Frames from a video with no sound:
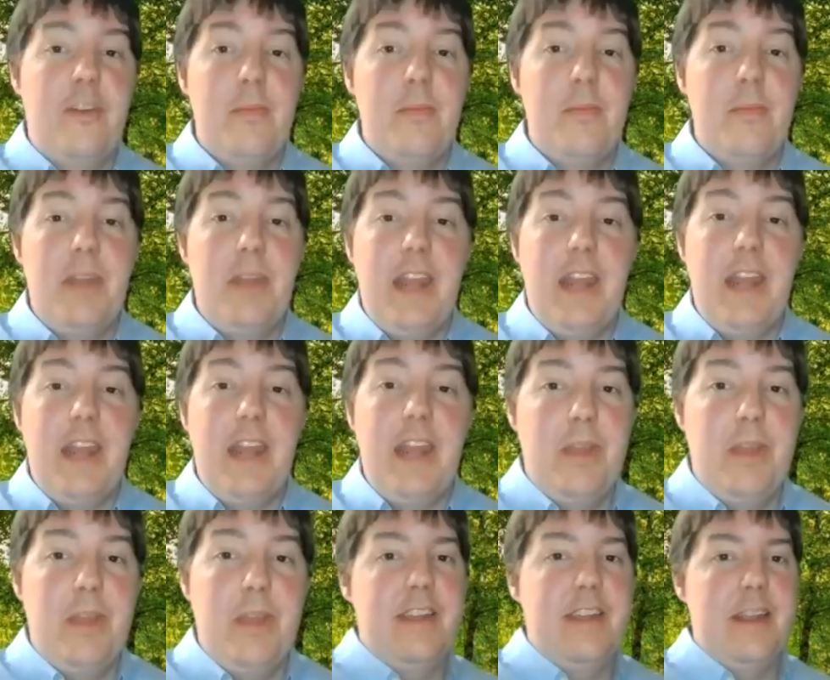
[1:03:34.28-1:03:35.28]
asked about
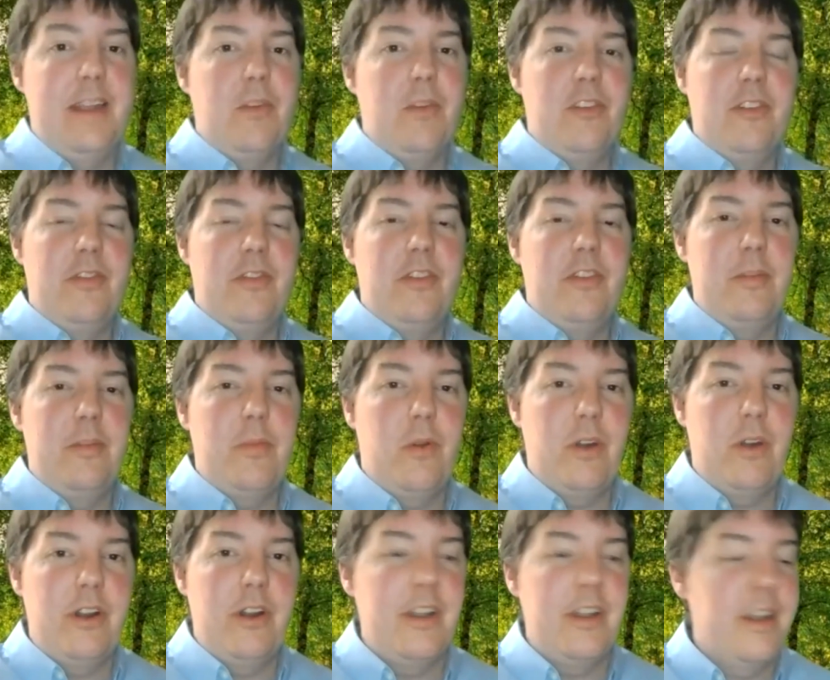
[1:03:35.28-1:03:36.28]
picnic tables, if they're
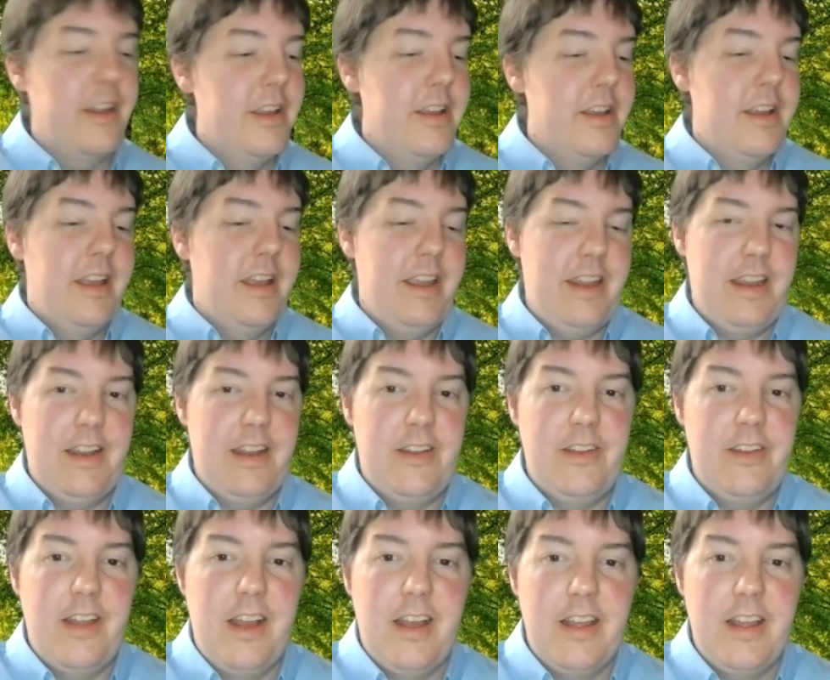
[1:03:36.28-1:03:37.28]
important.
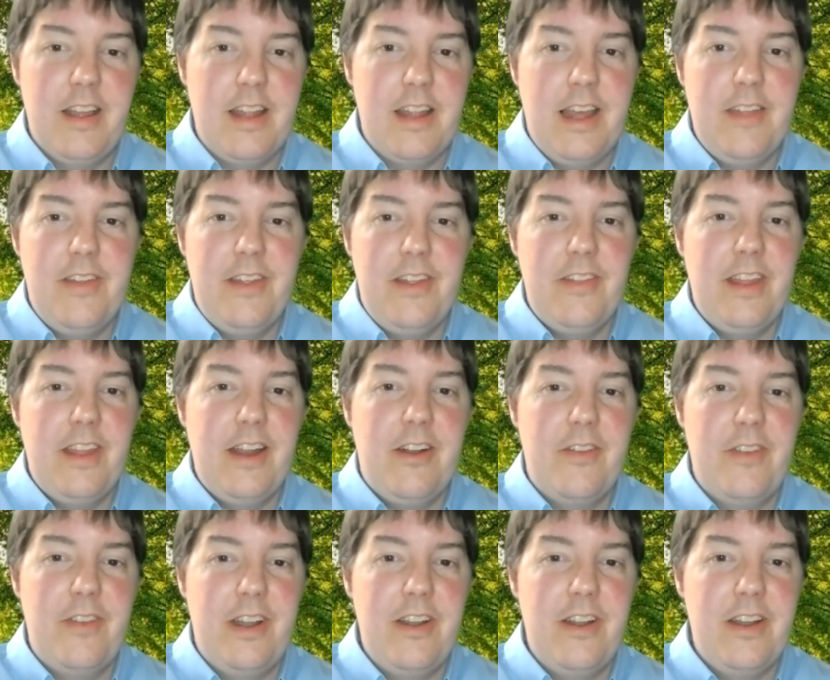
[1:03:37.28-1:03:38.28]
And I think they
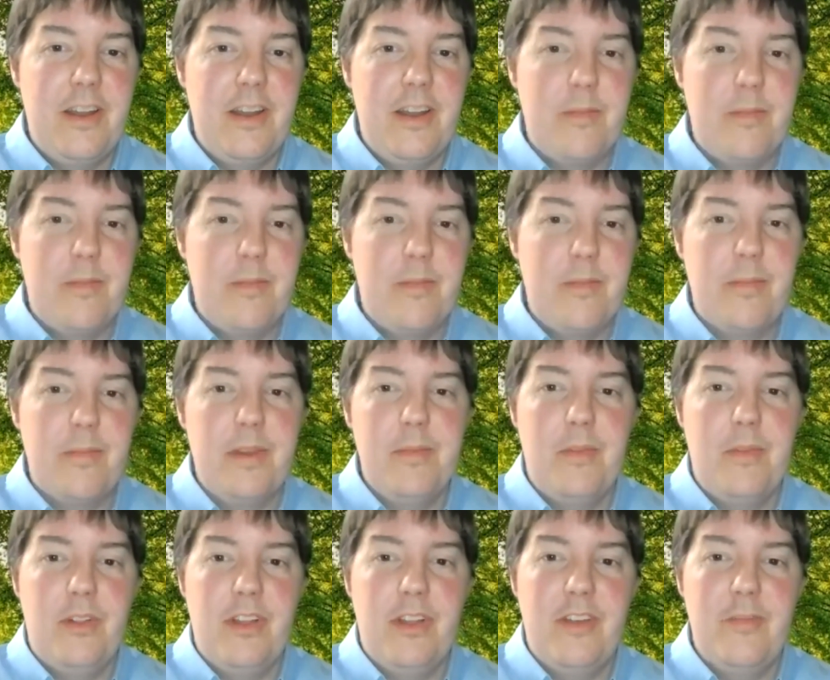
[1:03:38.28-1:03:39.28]
are very important.
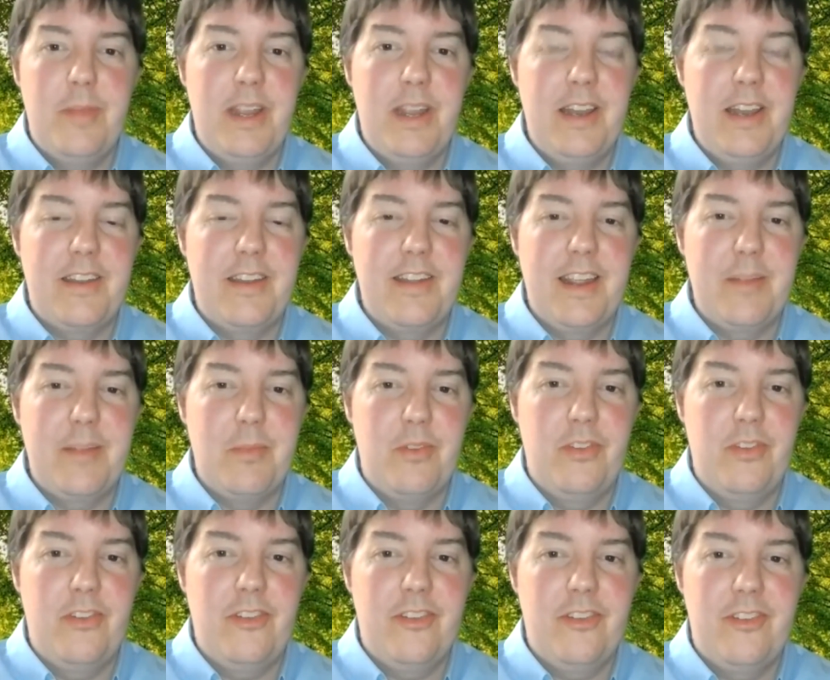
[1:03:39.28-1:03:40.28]
People love picnic
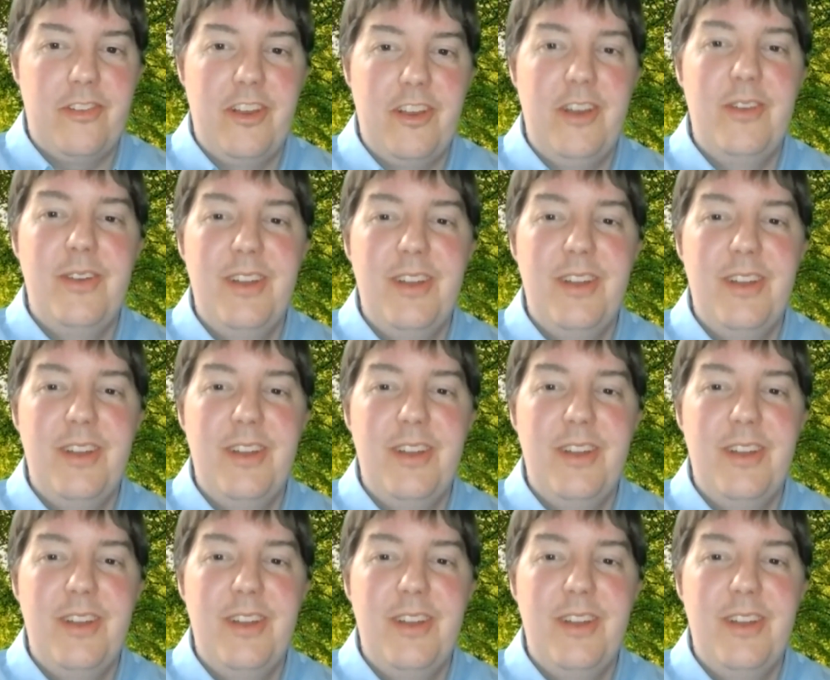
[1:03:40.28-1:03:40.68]
tables. So